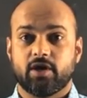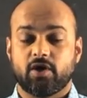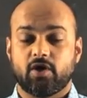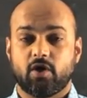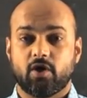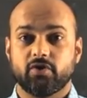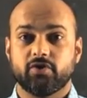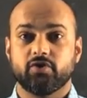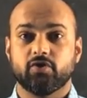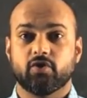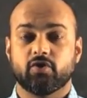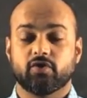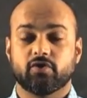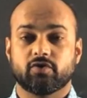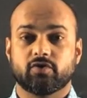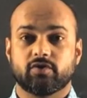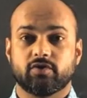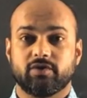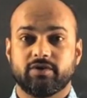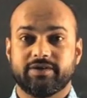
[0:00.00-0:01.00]
on
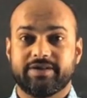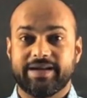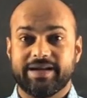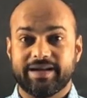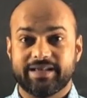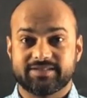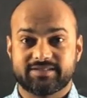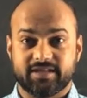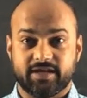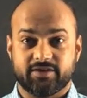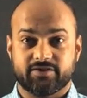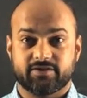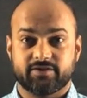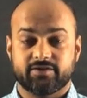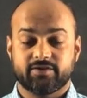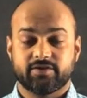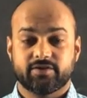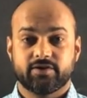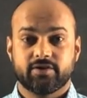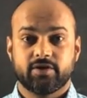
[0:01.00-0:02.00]
your data
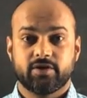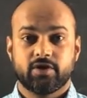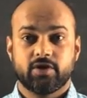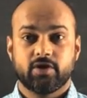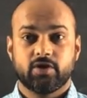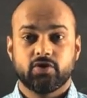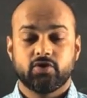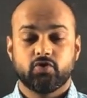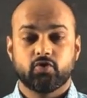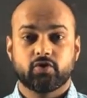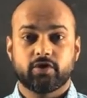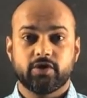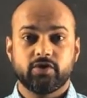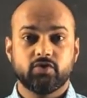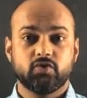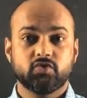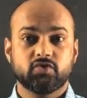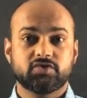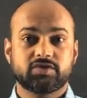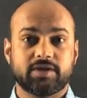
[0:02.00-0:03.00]
center, you can
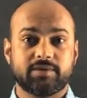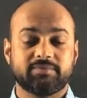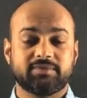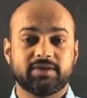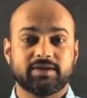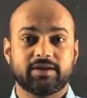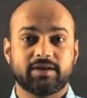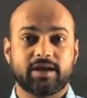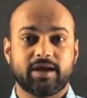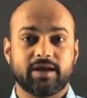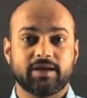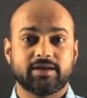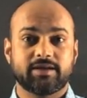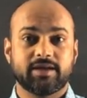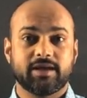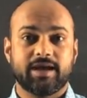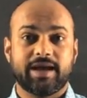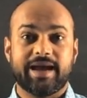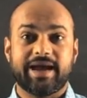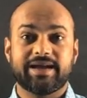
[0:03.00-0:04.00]
use something like
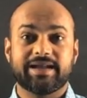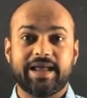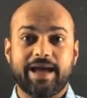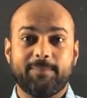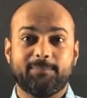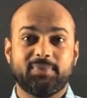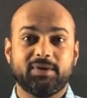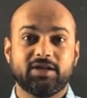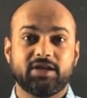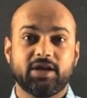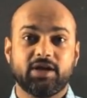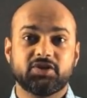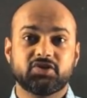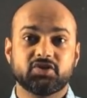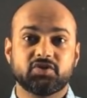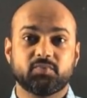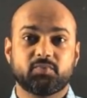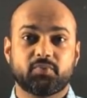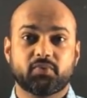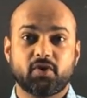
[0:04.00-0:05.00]
an
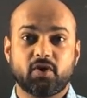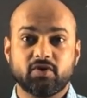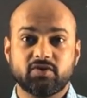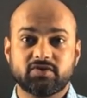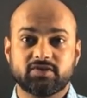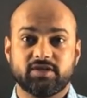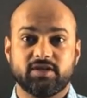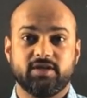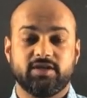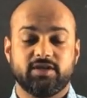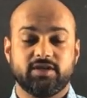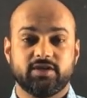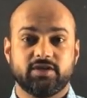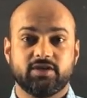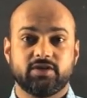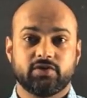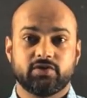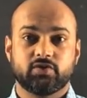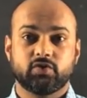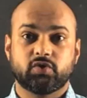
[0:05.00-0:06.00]
application proxy
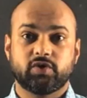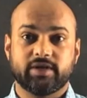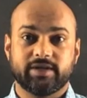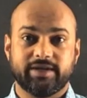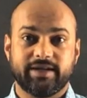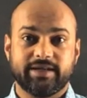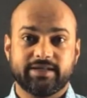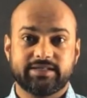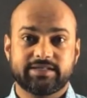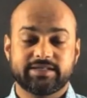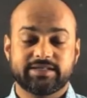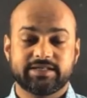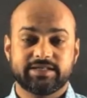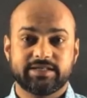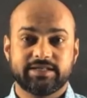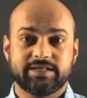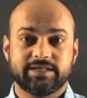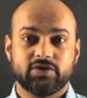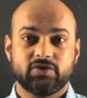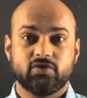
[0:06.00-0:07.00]
to connect
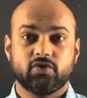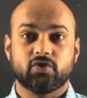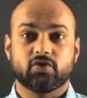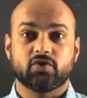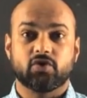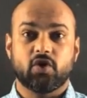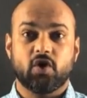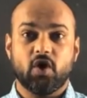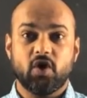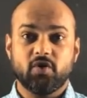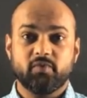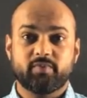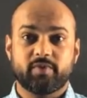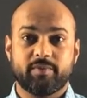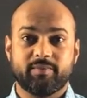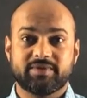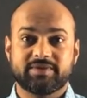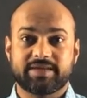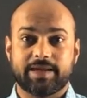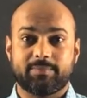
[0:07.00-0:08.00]
your
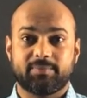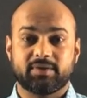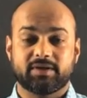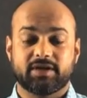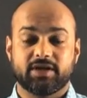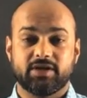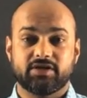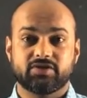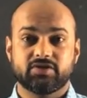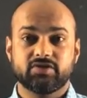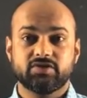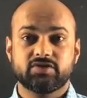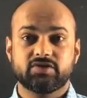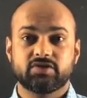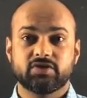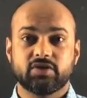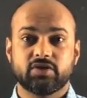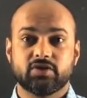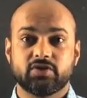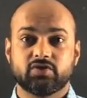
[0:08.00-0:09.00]
on-premise
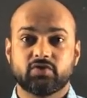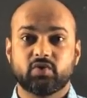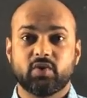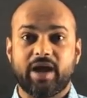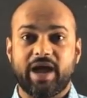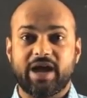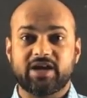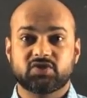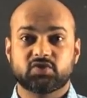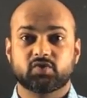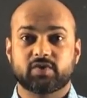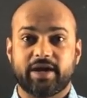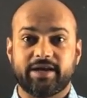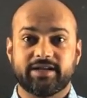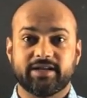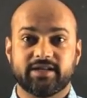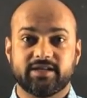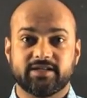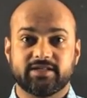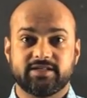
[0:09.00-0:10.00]
applications to Azure
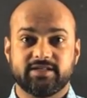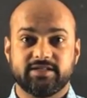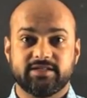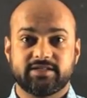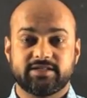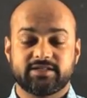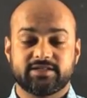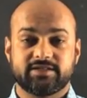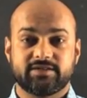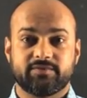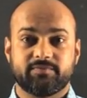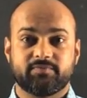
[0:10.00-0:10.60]
Identities.